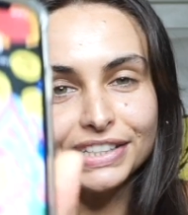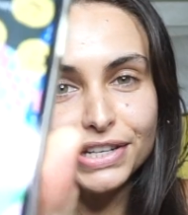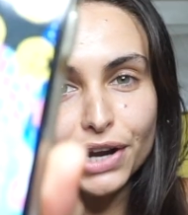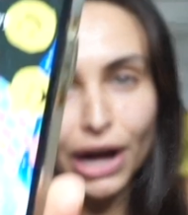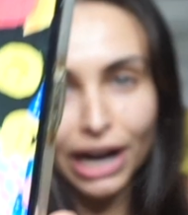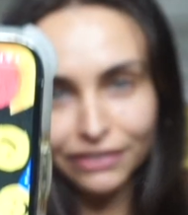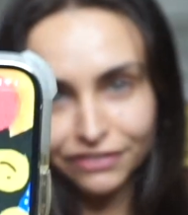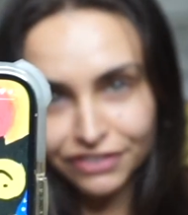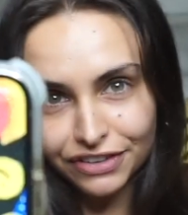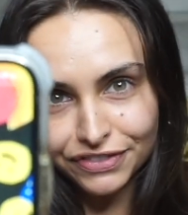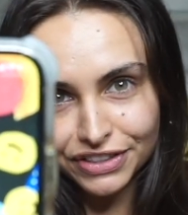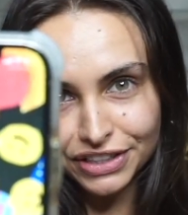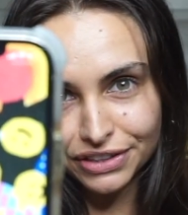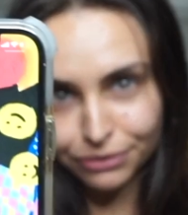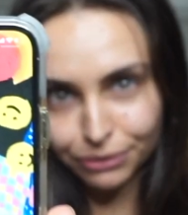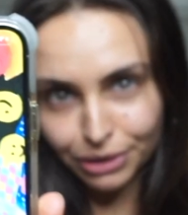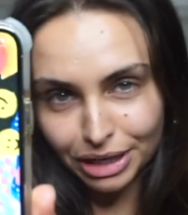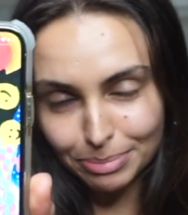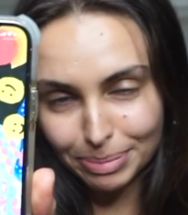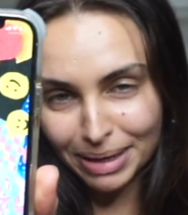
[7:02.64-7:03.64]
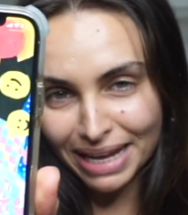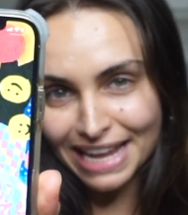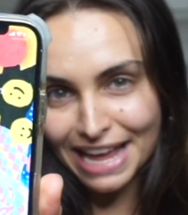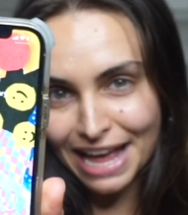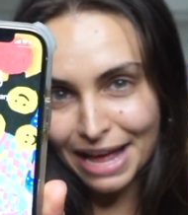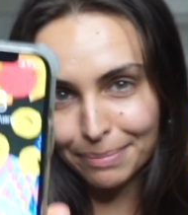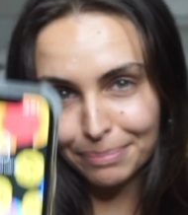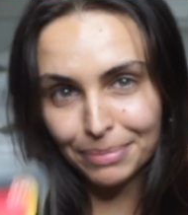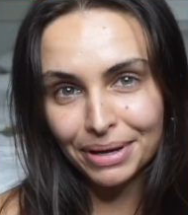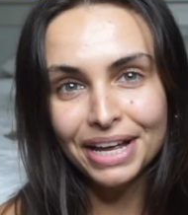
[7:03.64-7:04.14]
nine fifty-three p
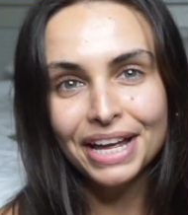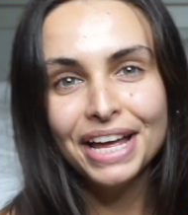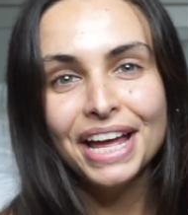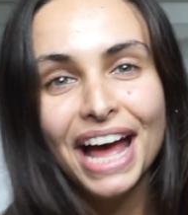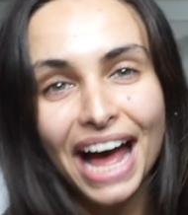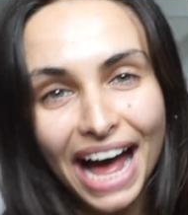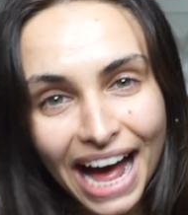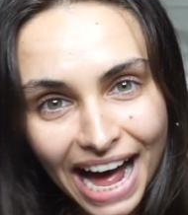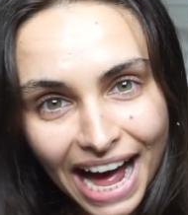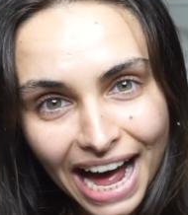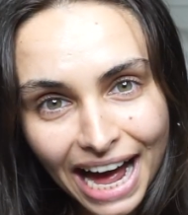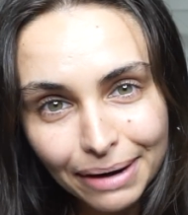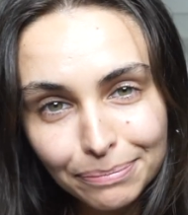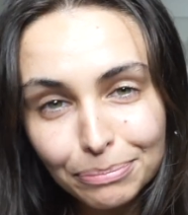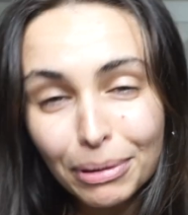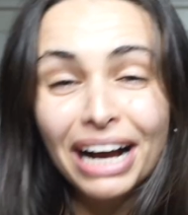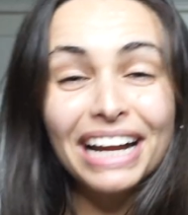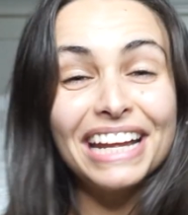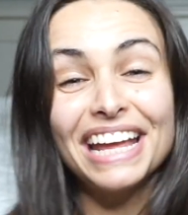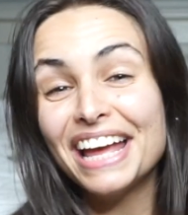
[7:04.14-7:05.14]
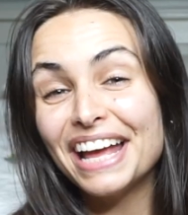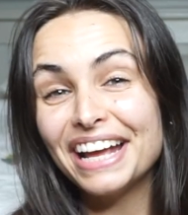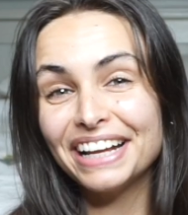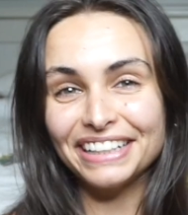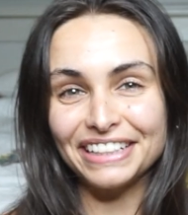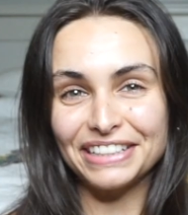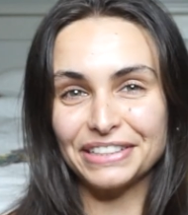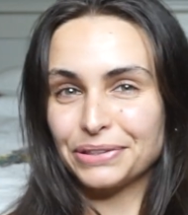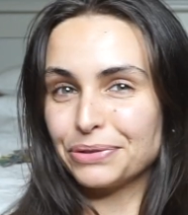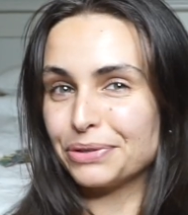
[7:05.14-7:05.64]
m and my hair
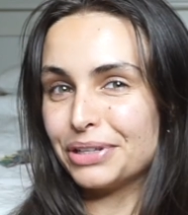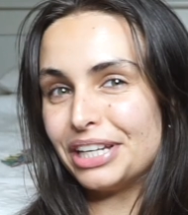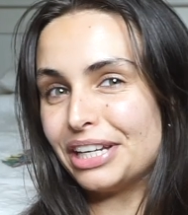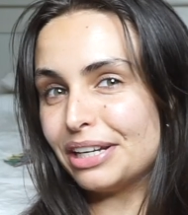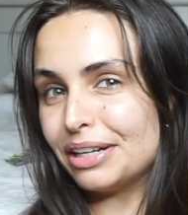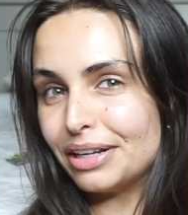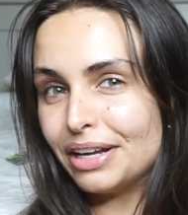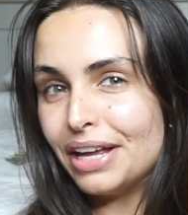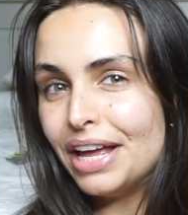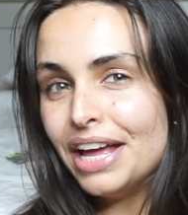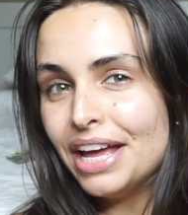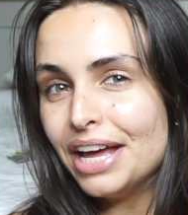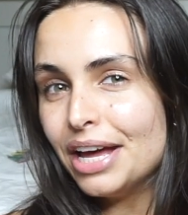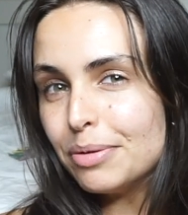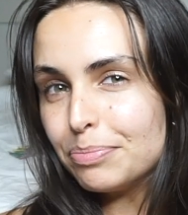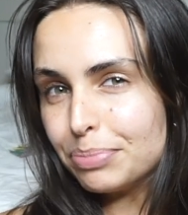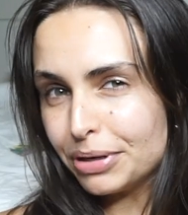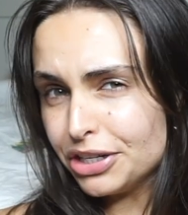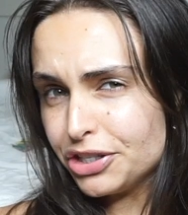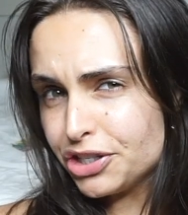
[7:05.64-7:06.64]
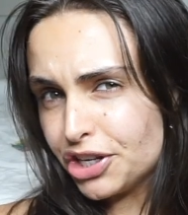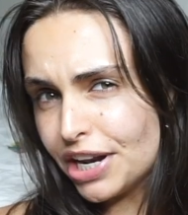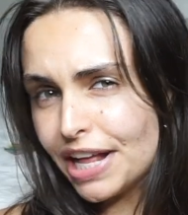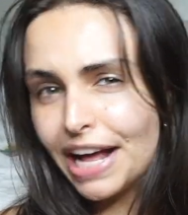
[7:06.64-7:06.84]
is looking pretty shit